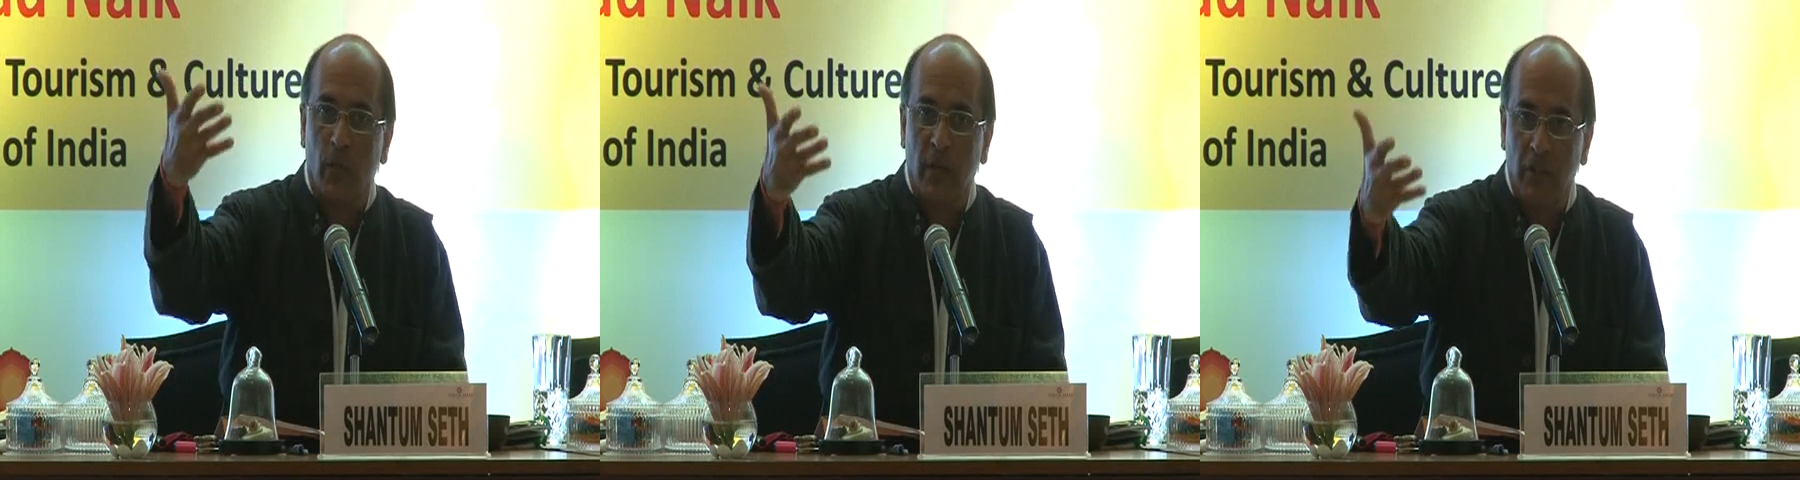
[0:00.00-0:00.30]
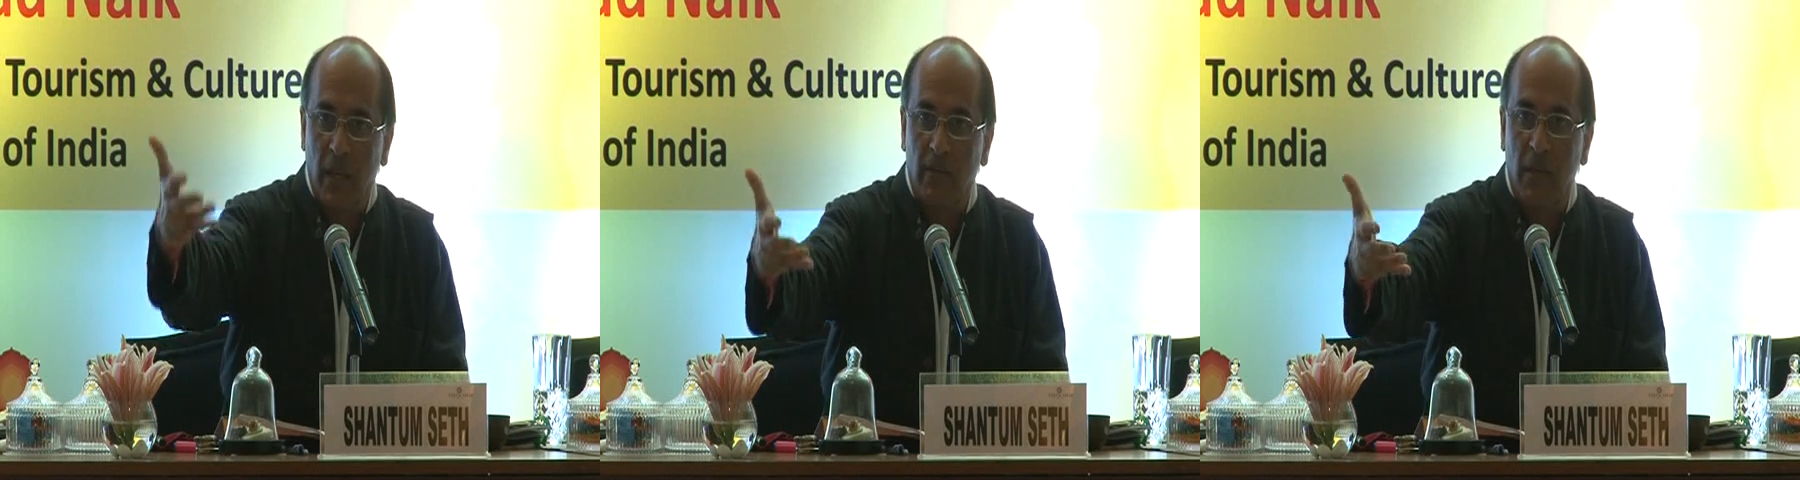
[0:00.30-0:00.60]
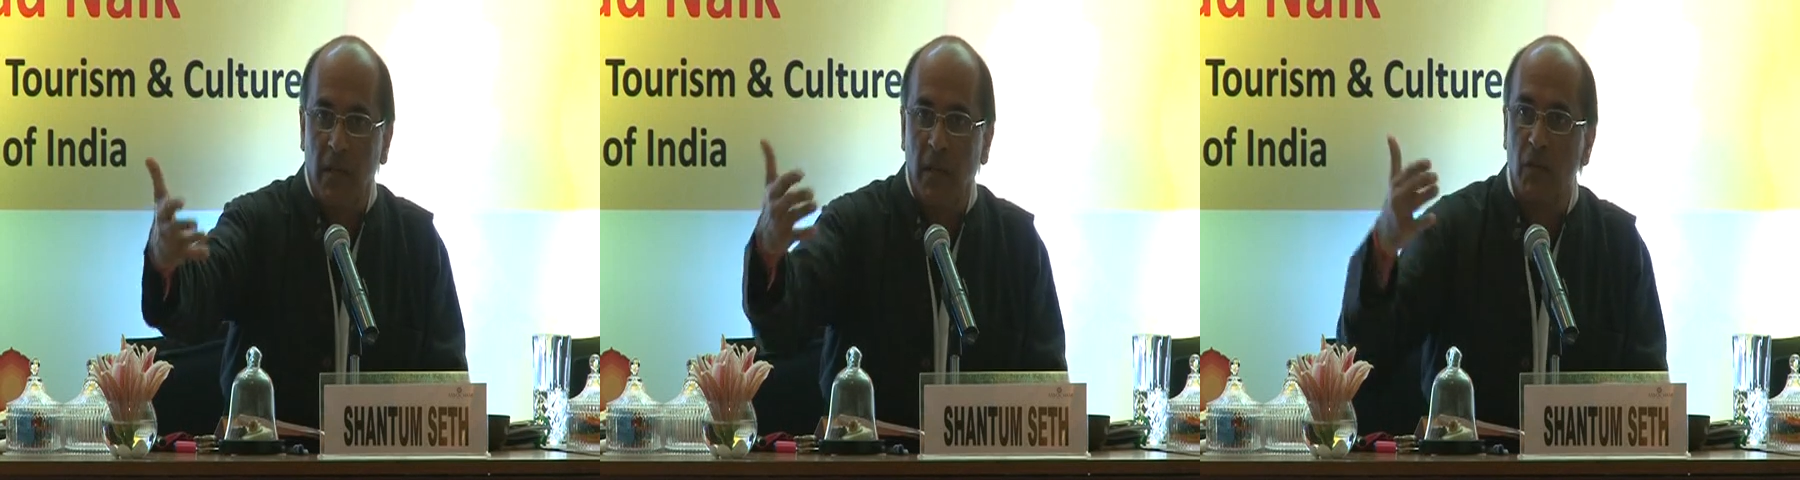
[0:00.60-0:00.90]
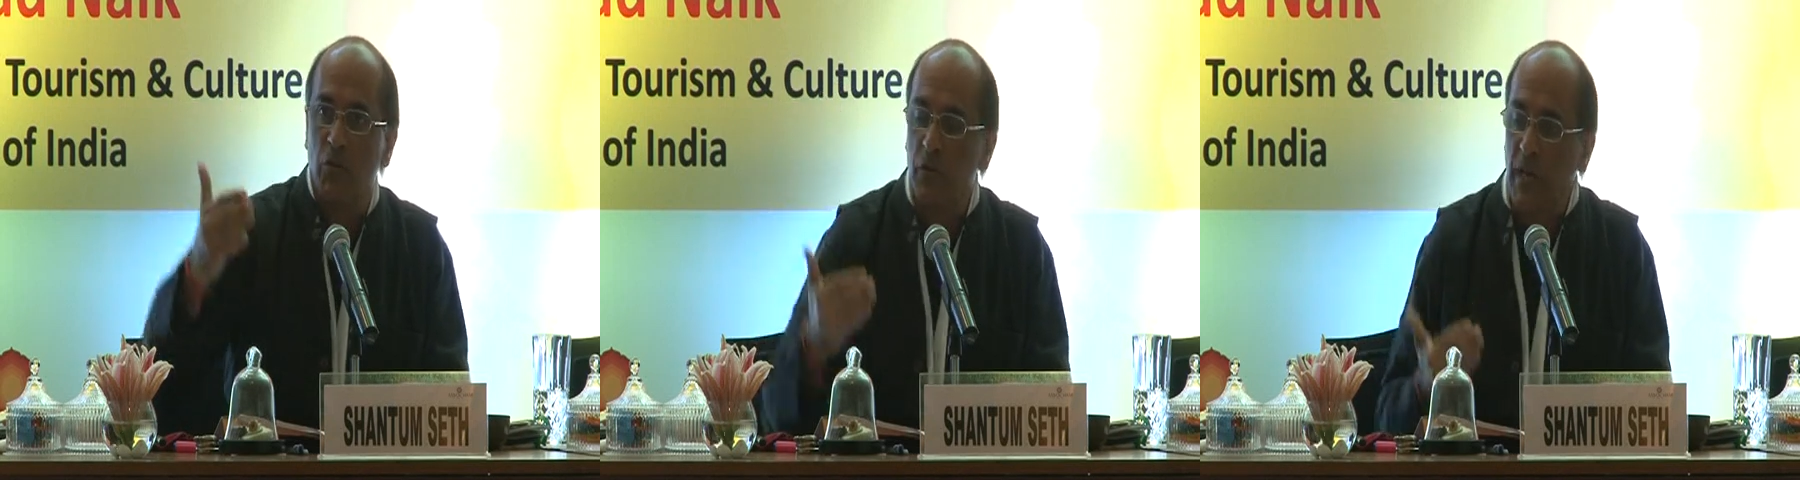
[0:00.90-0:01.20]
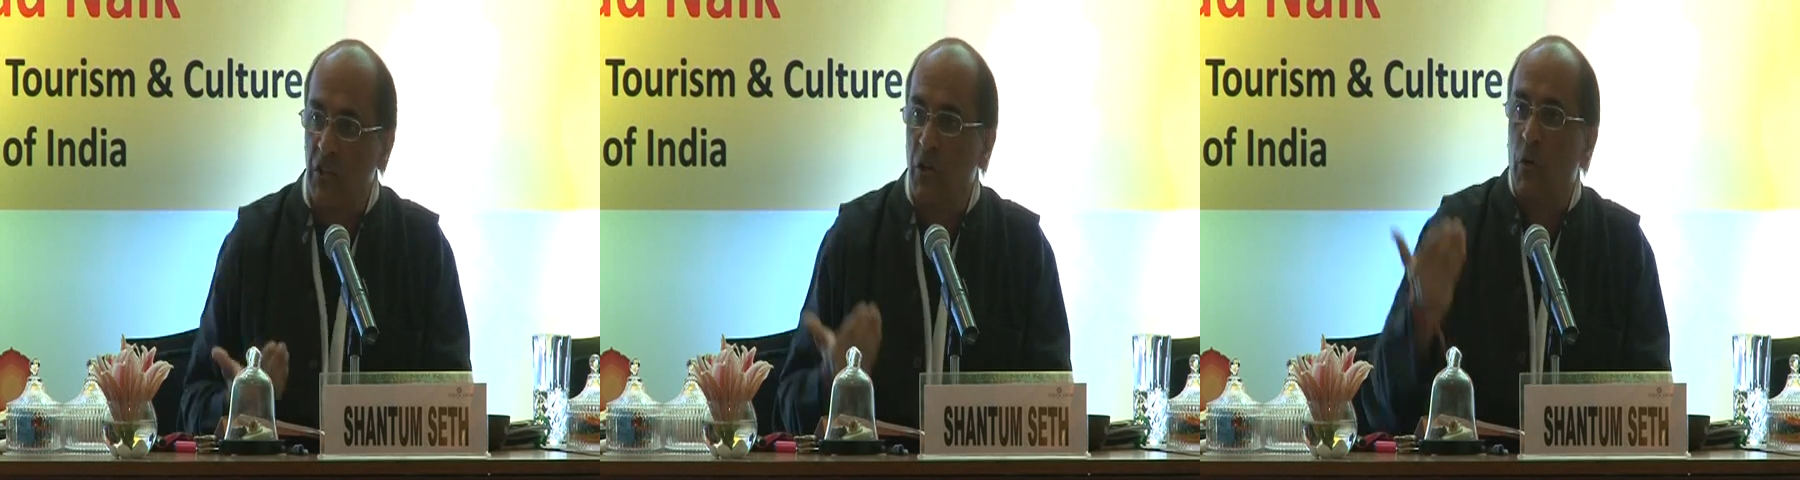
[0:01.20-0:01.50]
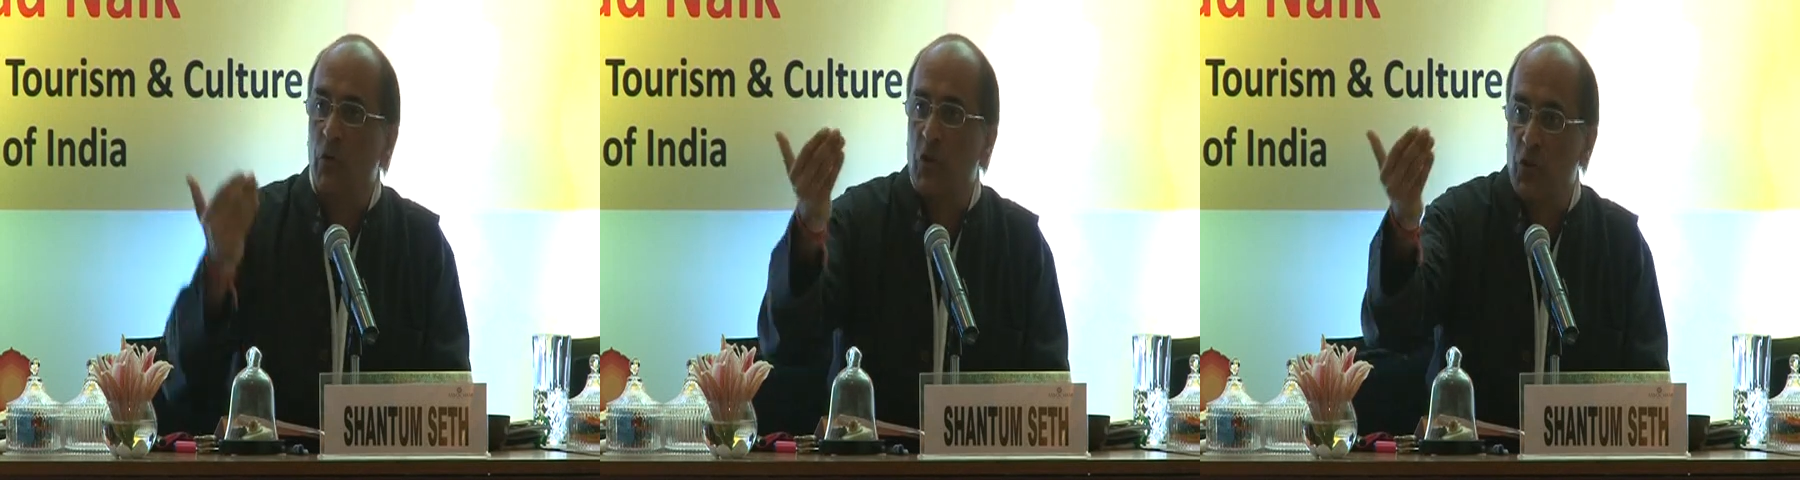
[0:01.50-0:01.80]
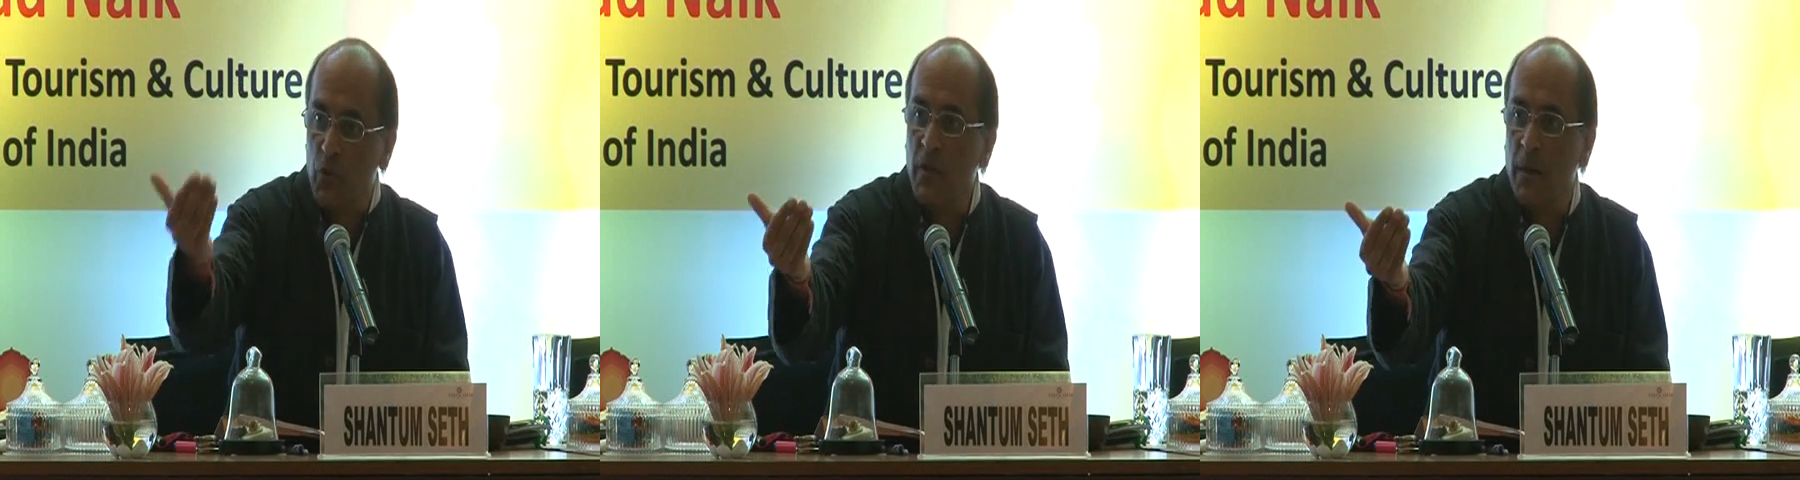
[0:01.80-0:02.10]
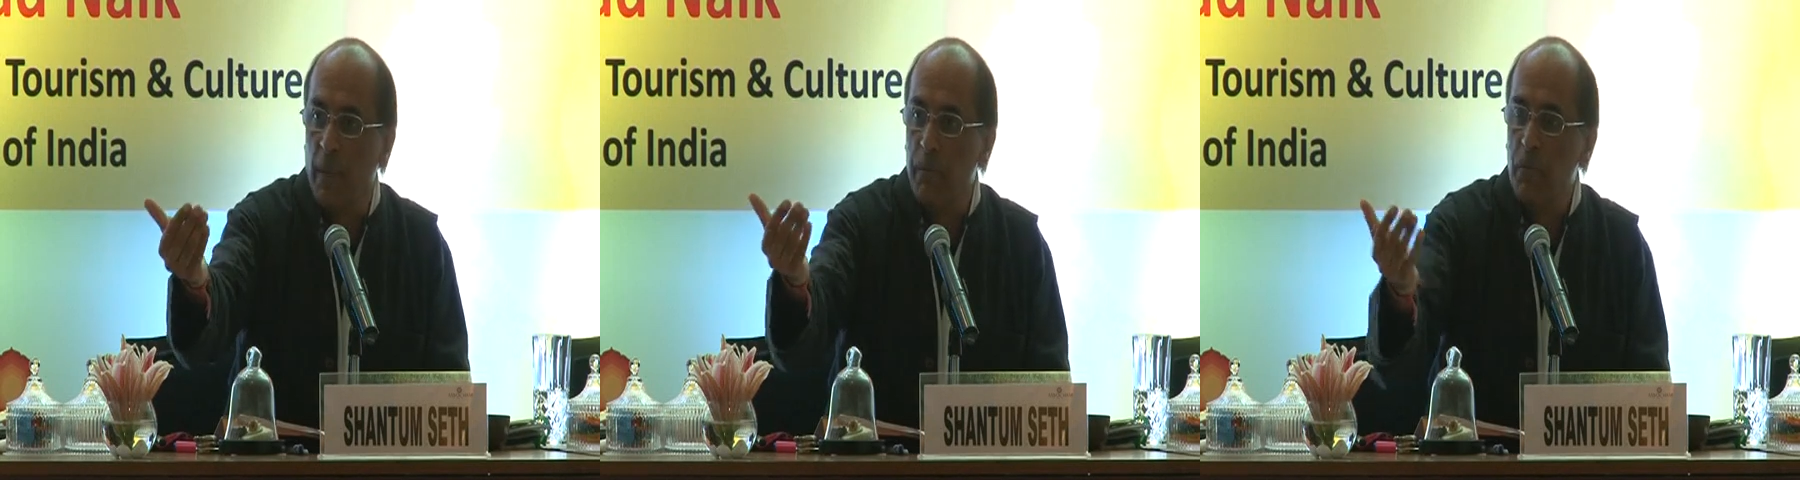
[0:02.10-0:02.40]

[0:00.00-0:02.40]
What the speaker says: when she gave the kheer, she was actually going to a tree